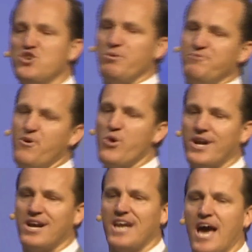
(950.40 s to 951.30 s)
before it
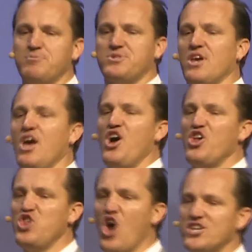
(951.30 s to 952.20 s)
collapsed,
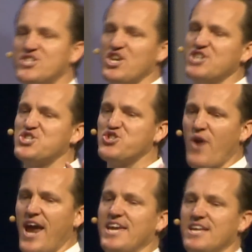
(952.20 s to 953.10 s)
lost
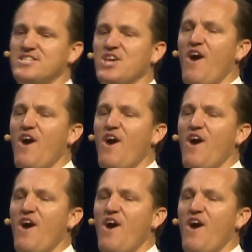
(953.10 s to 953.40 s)
Australians